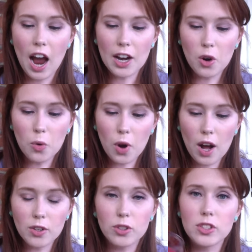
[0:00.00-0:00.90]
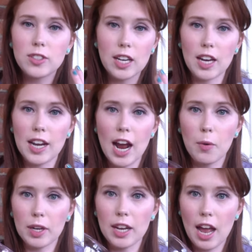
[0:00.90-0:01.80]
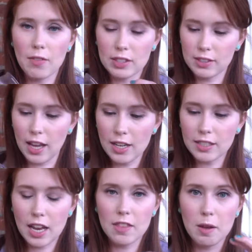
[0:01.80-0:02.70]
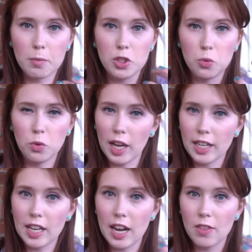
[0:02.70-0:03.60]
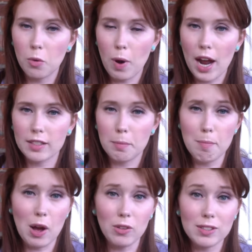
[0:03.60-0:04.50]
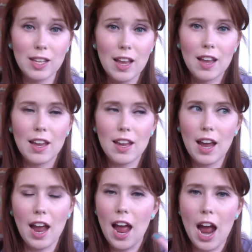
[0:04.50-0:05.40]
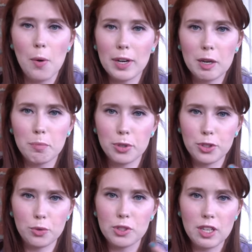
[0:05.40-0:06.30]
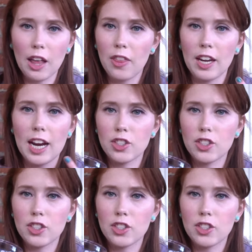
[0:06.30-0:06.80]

I don't understand how it can have a scent and then when you light it and the wax melts, how it can produce nothing.